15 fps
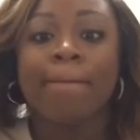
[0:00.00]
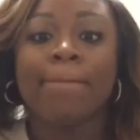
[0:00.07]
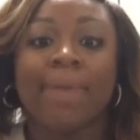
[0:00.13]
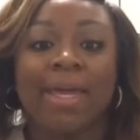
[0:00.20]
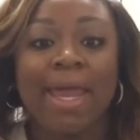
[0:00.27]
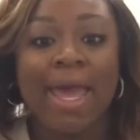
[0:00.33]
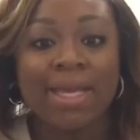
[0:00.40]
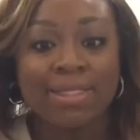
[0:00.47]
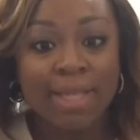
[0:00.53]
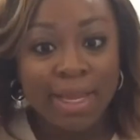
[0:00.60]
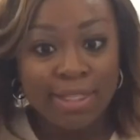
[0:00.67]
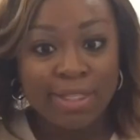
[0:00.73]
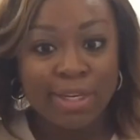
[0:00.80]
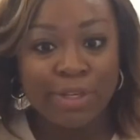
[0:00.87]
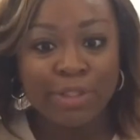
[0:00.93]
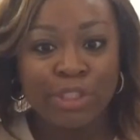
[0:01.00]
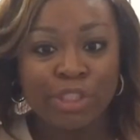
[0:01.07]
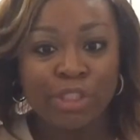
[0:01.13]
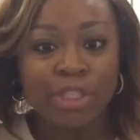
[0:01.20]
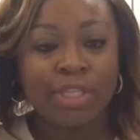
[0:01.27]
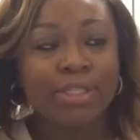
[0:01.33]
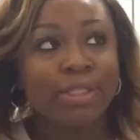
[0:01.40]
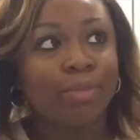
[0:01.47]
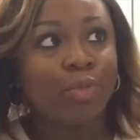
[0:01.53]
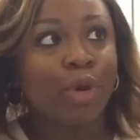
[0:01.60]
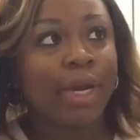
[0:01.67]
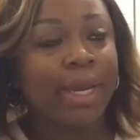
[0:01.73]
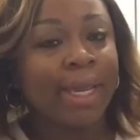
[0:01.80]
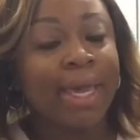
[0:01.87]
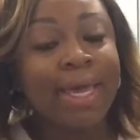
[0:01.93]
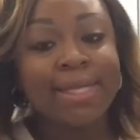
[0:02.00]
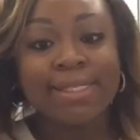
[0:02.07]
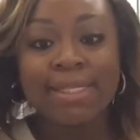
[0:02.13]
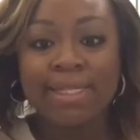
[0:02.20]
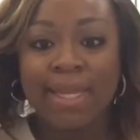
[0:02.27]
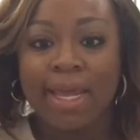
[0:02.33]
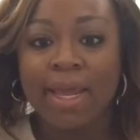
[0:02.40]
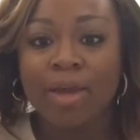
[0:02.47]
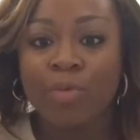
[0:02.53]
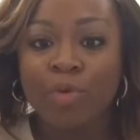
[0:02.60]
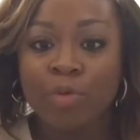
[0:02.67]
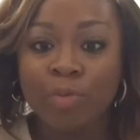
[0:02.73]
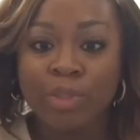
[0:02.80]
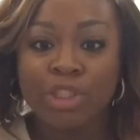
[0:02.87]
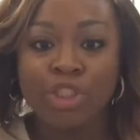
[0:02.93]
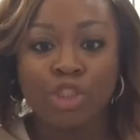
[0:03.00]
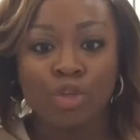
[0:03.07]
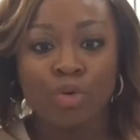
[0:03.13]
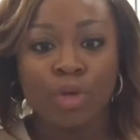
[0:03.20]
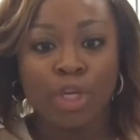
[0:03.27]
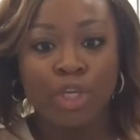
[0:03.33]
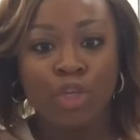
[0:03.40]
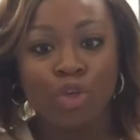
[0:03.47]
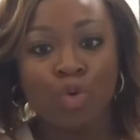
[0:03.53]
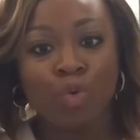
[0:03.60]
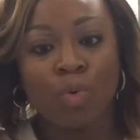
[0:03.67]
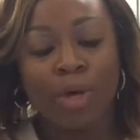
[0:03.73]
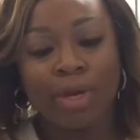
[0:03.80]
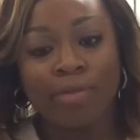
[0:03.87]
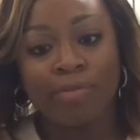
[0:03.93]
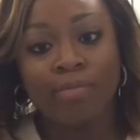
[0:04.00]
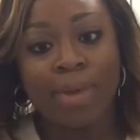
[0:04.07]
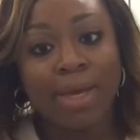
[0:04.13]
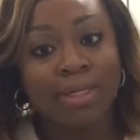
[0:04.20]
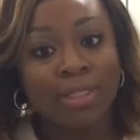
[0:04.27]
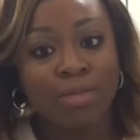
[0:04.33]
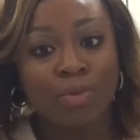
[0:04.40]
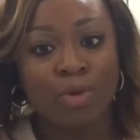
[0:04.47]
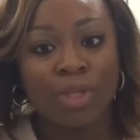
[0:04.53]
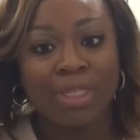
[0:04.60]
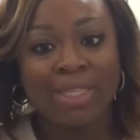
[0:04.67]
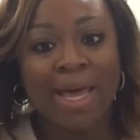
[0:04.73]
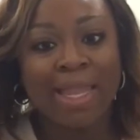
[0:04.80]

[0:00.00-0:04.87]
But as I told you this morning, today I will be showing you one of my smoothies.